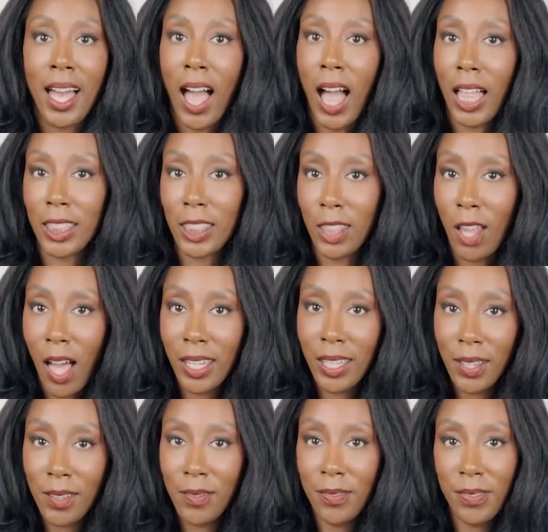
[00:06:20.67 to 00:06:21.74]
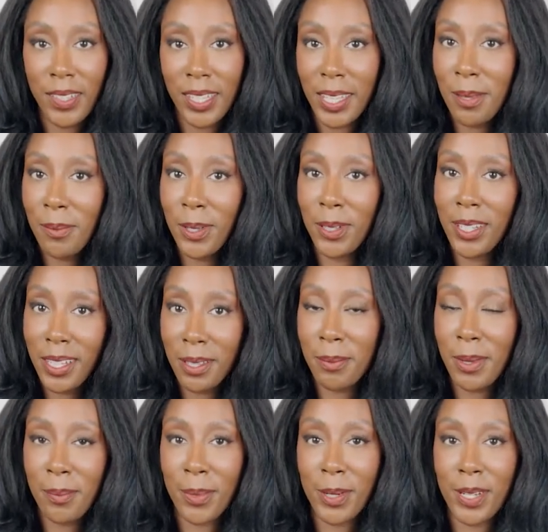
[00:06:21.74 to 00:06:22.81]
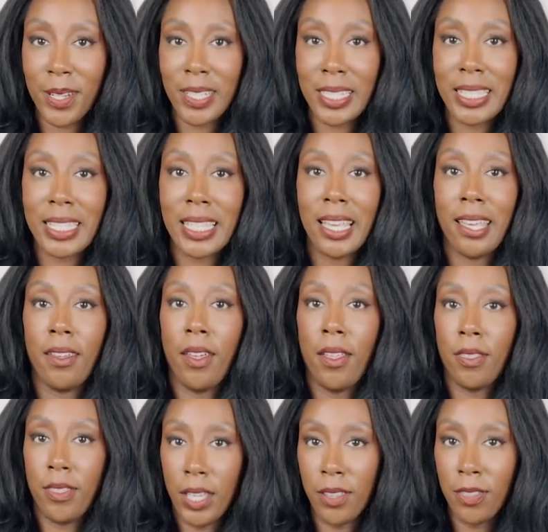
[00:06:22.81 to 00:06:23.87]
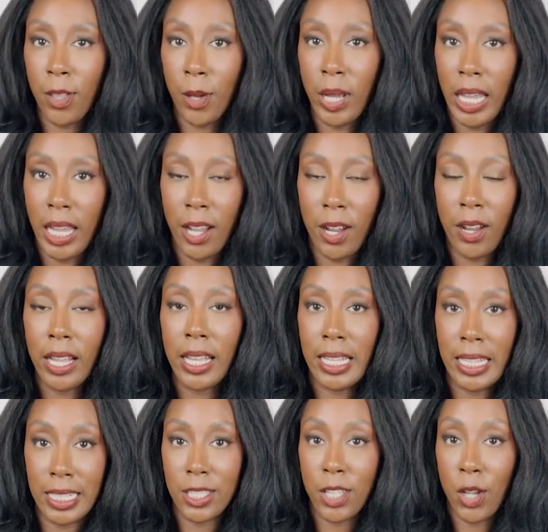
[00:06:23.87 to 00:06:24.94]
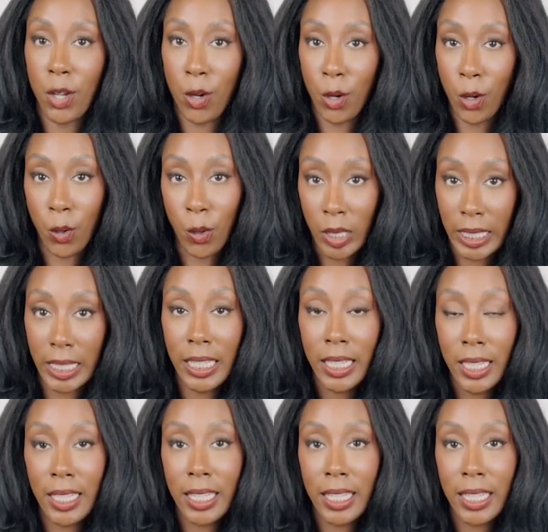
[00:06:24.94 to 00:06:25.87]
A lot of community members think their hair is curly,